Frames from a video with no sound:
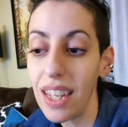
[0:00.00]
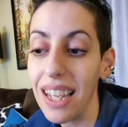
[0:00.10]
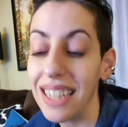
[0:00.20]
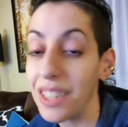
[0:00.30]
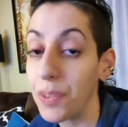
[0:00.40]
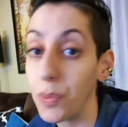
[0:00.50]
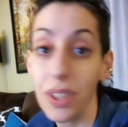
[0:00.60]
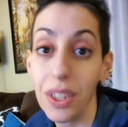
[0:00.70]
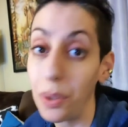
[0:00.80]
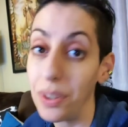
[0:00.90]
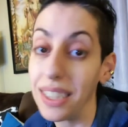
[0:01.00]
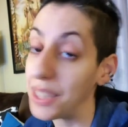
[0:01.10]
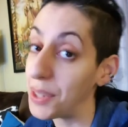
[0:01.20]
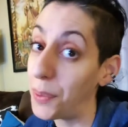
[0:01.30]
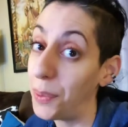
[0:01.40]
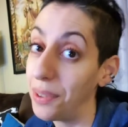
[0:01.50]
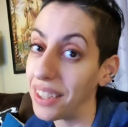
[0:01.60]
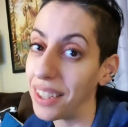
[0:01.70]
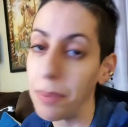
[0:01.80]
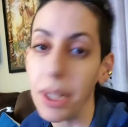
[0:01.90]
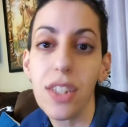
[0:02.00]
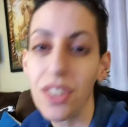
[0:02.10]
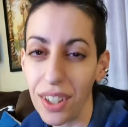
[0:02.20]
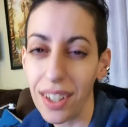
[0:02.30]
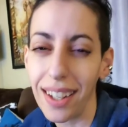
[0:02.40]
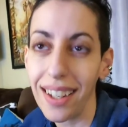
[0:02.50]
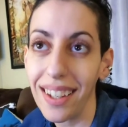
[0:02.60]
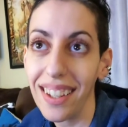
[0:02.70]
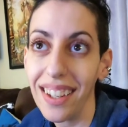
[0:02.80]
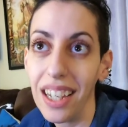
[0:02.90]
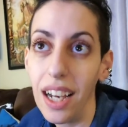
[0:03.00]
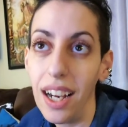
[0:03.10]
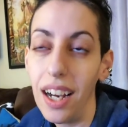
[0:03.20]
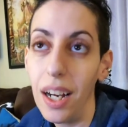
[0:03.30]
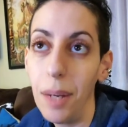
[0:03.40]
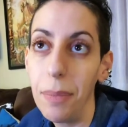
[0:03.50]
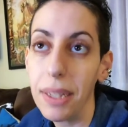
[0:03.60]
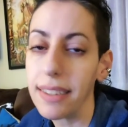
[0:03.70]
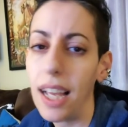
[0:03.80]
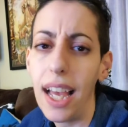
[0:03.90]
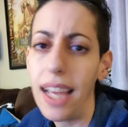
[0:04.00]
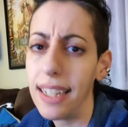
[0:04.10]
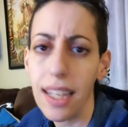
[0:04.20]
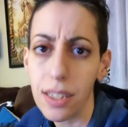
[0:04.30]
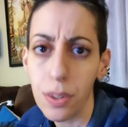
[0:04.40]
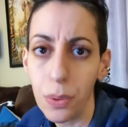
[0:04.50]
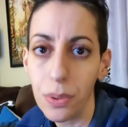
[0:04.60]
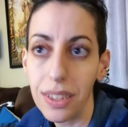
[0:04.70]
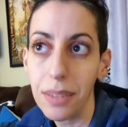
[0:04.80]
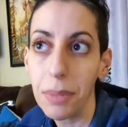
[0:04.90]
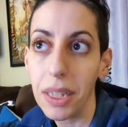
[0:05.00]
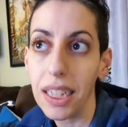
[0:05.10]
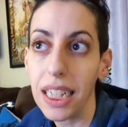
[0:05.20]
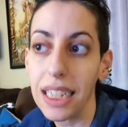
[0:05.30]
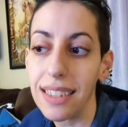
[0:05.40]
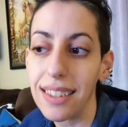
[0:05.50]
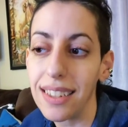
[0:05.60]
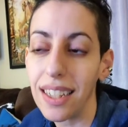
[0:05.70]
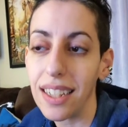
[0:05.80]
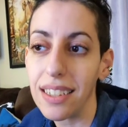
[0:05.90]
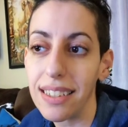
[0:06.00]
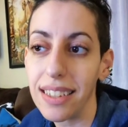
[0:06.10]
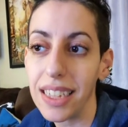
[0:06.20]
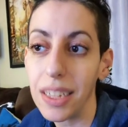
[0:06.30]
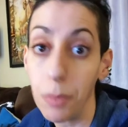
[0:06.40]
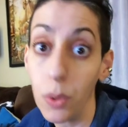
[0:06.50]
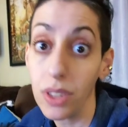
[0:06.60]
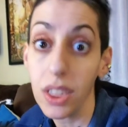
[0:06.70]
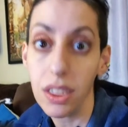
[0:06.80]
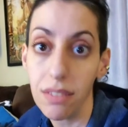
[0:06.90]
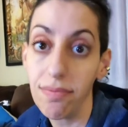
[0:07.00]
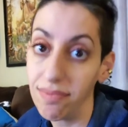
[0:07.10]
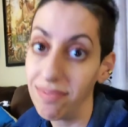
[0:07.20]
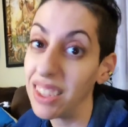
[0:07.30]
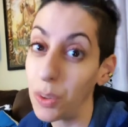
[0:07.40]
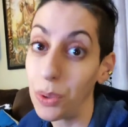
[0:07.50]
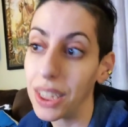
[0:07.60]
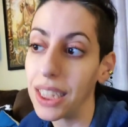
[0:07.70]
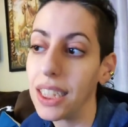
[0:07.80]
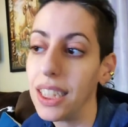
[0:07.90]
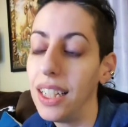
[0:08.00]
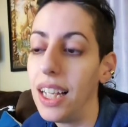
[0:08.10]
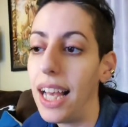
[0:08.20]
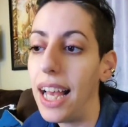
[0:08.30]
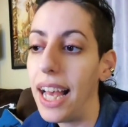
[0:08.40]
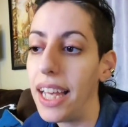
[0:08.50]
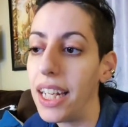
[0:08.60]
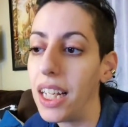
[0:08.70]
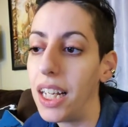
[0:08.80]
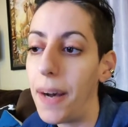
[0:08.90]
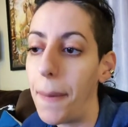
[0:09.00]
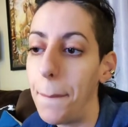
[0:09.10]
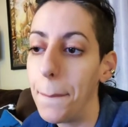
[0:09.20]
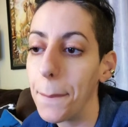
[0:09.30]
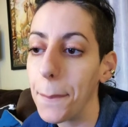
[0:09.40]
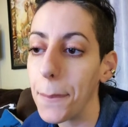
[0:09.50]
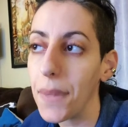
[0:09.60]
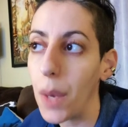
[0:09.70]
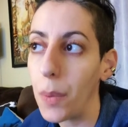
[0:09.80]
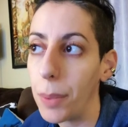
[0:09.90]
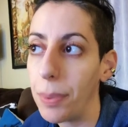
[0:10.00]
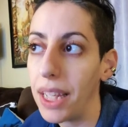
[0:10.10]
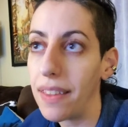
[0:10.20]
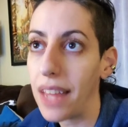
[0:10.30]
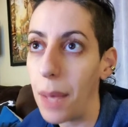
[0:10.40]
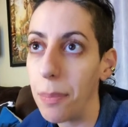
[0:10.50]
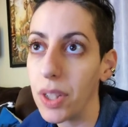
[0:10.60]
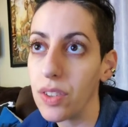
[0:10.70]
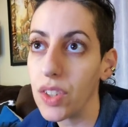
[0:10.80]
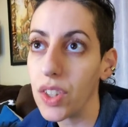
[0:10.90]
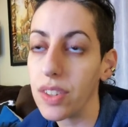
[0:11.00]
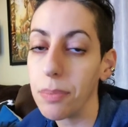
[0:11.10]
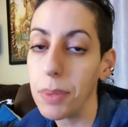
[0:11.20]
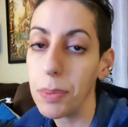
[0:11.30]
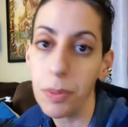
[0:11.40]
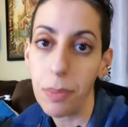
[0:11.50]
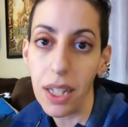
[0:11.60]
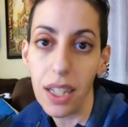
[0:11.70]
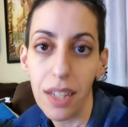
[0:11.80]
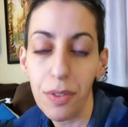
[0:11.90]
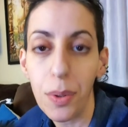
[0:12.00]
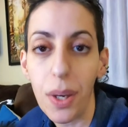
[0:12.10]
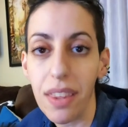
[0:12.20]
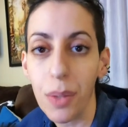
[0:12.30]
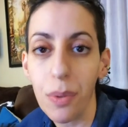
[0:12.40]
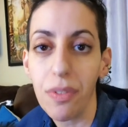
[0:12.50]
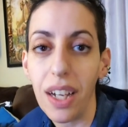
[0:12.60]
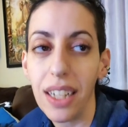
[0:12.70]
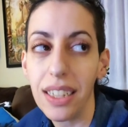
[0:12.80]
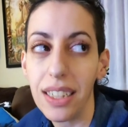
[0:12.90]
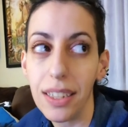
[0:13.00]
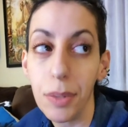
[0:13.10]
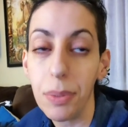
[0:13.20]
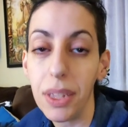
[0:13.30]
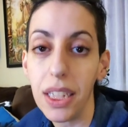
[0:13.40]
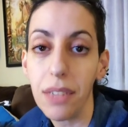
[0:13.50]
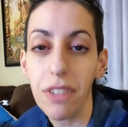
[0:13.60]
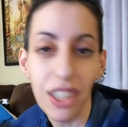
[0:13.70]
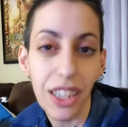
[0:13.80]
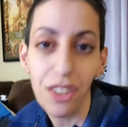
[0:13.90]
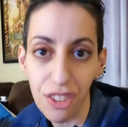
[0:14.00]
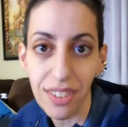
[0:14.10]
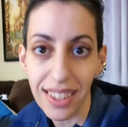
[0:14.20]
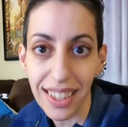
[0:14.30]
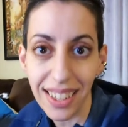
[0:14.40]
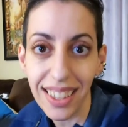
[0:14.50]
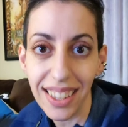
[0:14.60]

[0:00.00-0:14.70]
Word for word: It's an oldie, but it's a goodie. It's not NES oldie, but it's Steam oldie. It's oldie, and I want to play that because there are some people in my life who I think would find it to be very interesting,